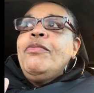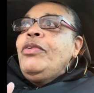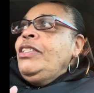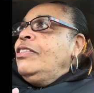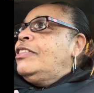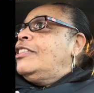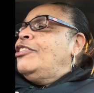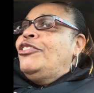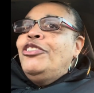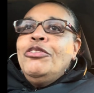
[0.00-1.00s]
we used to
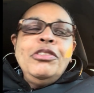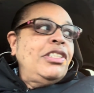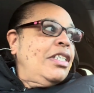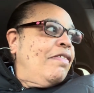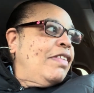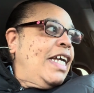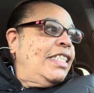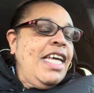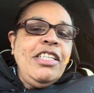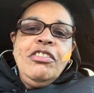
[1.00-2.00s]
do stuff
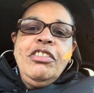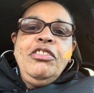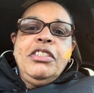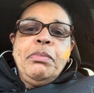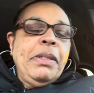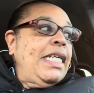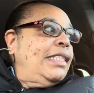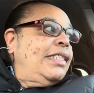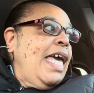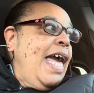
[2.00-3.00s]
like that. Used to play
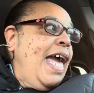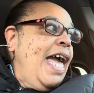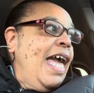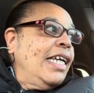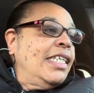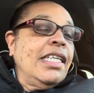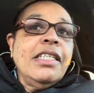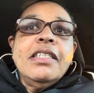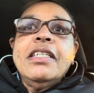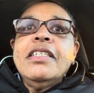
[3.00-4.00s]
tag.
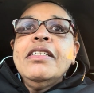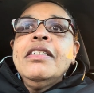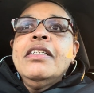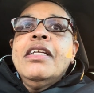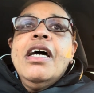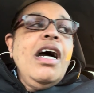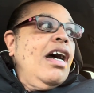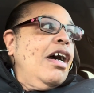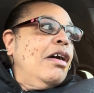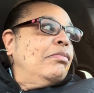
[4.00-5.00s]
And
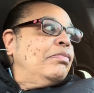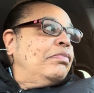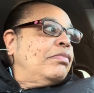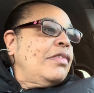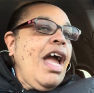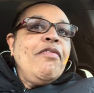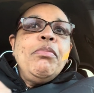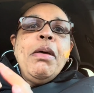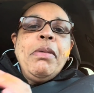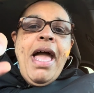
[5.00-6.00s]
I
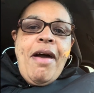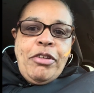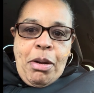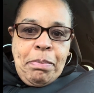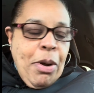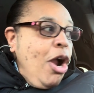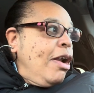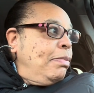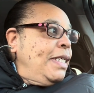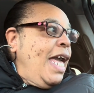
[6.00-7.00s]
remember having a
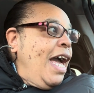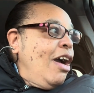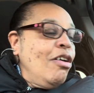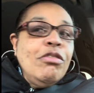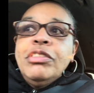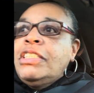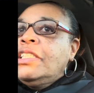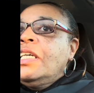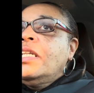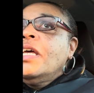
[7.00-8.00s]
Barbie house.
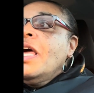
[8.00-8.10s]
And